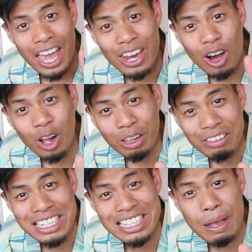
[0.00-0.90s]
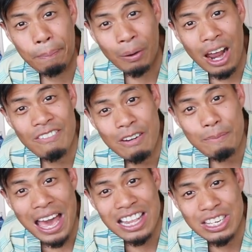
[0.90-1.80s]
And all of this is a private
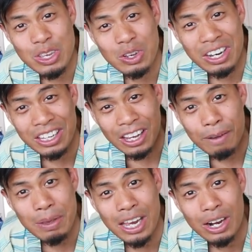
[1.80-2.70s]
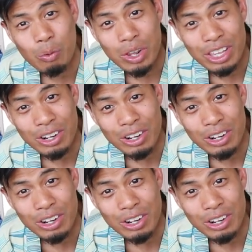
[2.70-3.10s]
bath, so you can come here with